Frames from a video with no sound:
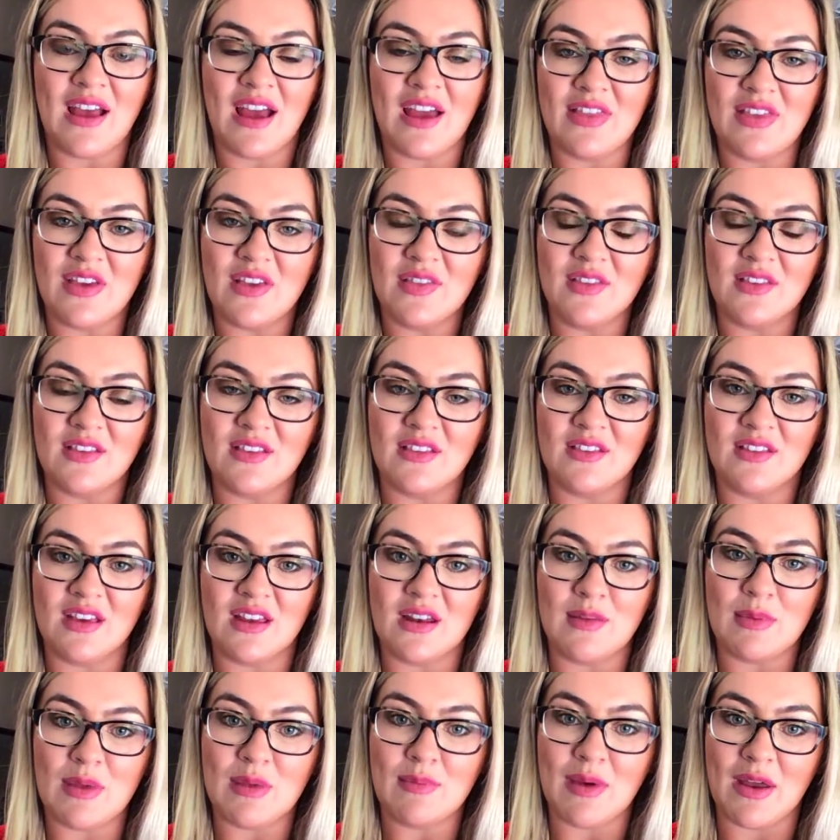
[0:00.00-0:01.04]
I think this is going
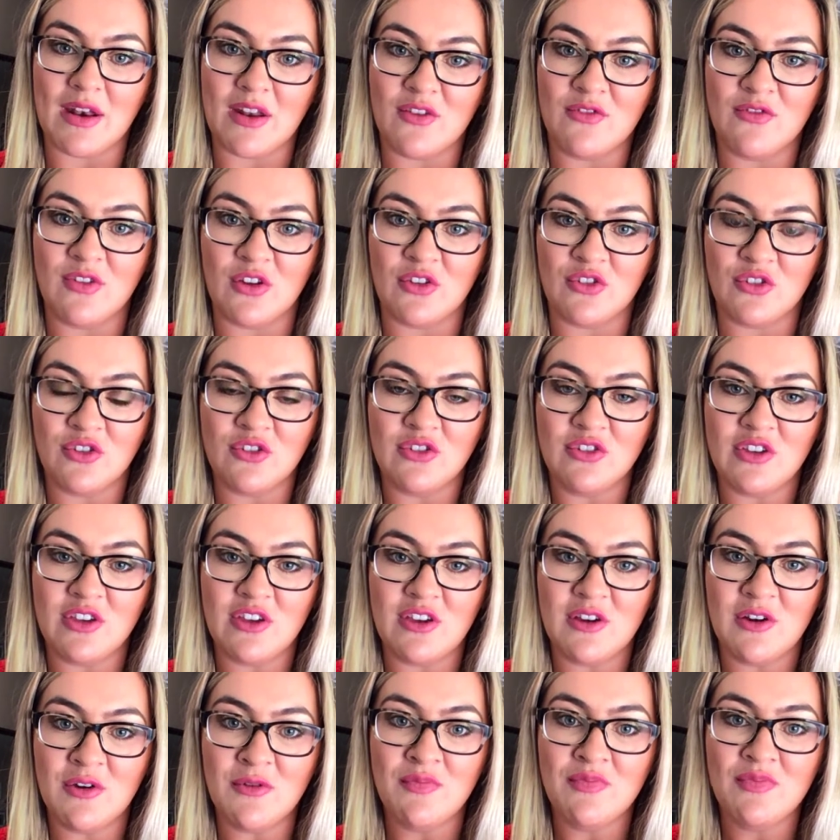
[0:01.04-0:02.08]
to be beneficial to
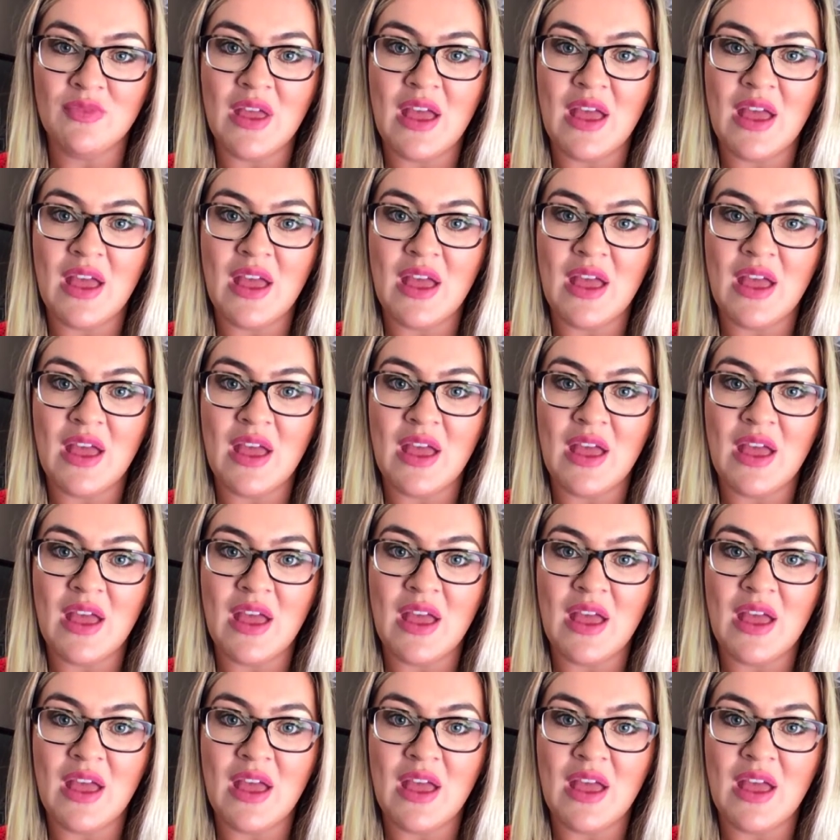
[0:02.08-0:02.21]
you.